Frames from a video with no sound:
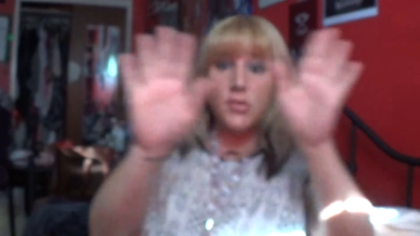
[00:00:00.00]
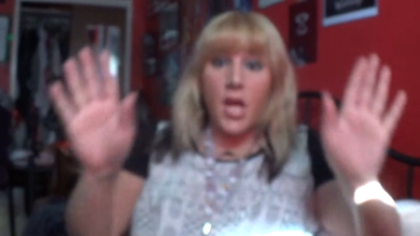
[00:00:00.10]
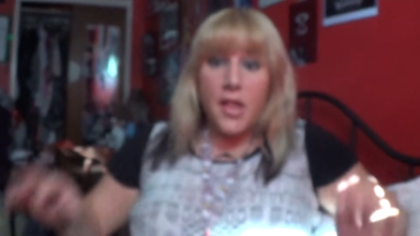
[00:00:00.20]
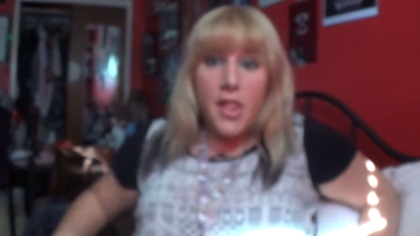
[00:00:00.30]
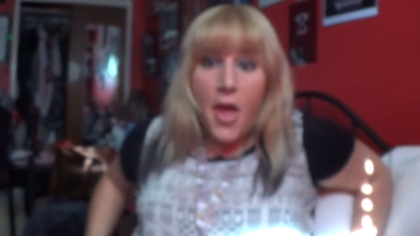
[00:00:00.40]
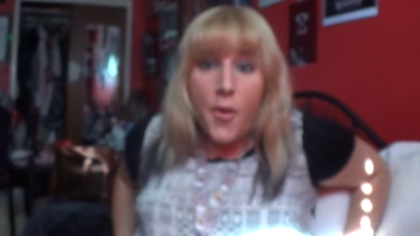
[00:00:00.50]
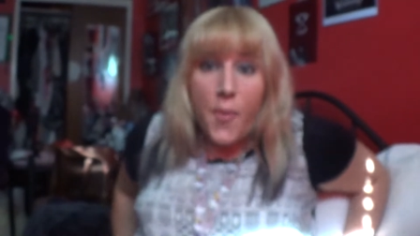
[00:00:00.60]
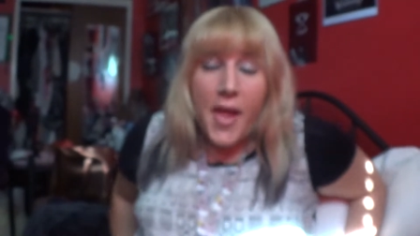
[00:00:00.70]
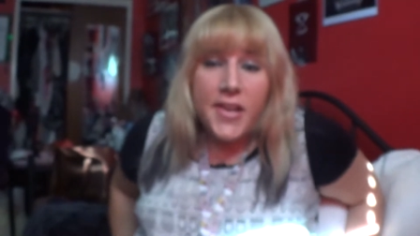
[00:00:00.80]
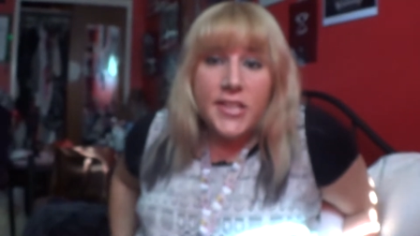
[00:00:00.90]
Hello,
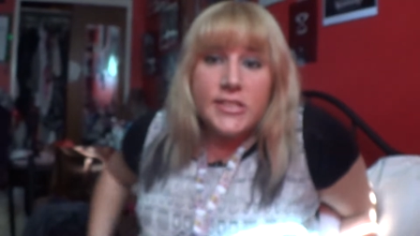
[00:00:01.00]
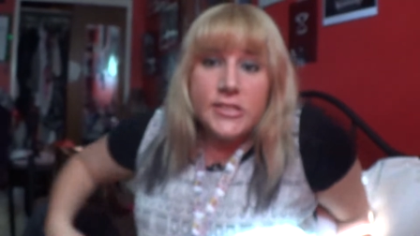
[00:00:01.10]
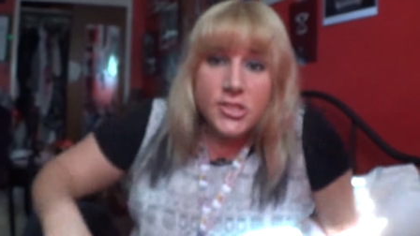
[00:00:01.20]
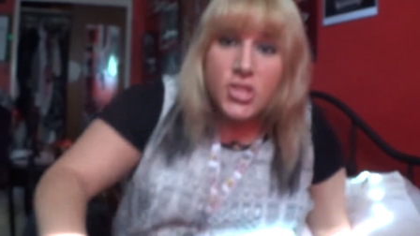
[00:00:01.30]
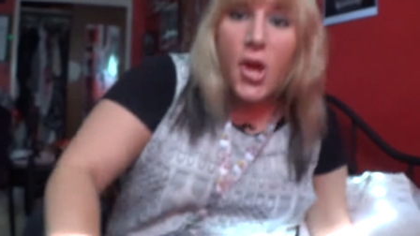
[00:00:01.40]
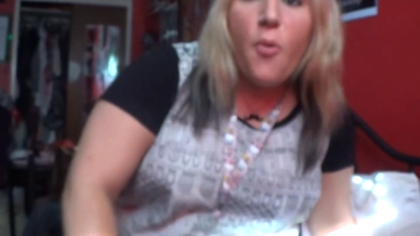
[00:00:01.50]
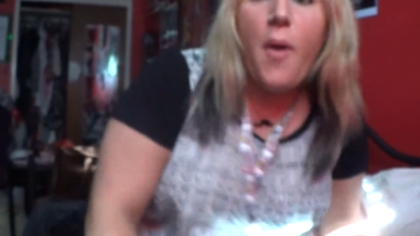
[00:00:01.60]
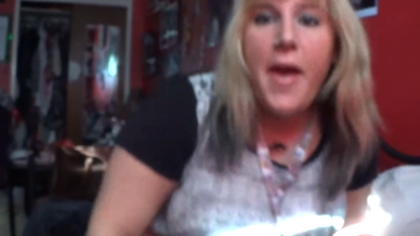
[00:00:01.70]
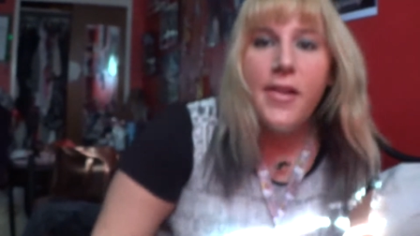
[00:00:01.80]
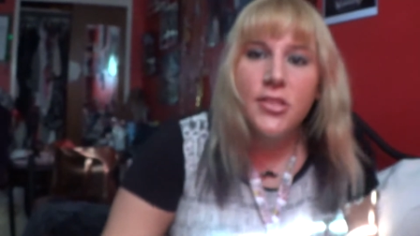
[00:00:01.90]
and it is
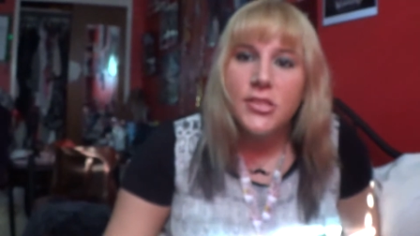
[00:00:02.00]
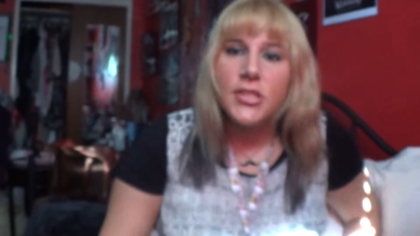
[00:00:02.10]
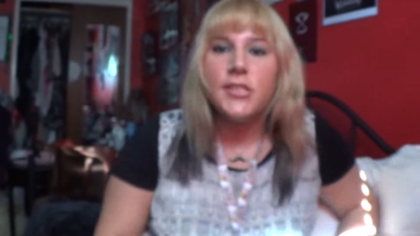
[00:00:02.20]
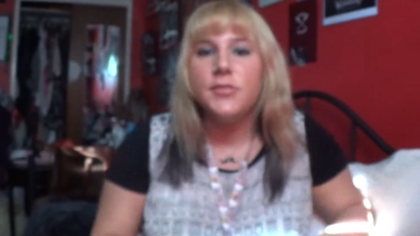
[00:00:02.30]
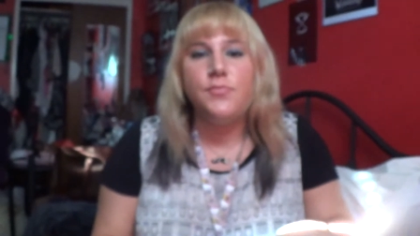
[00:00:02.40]
Noelle.